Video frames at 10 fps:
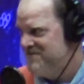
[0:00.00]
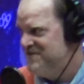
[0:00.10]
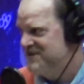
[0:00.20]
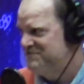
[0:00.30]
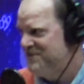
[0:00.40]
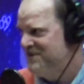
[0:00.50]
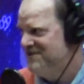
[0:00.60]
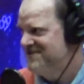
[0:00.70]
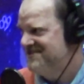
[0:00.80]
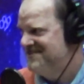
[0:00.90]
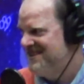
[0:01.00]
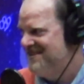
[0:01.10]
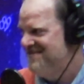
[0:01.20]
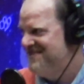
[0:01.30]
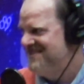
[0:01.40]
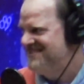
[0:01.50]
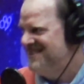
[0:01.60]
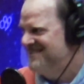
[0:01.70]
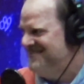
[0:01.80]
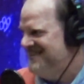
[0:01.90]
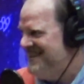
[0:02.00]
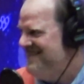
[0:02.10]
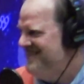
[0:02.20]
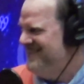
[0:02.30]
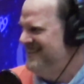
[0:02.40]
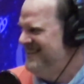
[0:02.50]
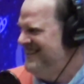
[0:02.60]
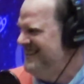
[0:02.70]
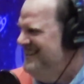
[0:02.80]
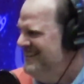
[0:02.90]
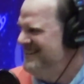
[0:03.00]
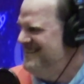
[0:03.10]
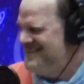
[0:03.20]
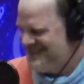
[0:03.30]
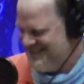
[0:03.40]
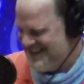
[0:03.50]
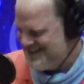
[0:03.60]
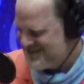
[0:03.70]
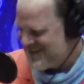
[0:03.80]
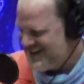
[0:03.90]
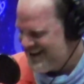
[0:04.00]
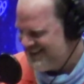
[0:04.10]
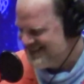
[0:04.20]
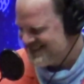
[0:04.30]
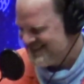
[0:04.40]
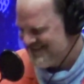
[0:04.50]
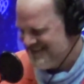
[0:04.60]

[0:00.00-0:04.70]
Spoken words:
to do any spoilers. Dave is Uncle Dave in Uncle Dave's Fight House.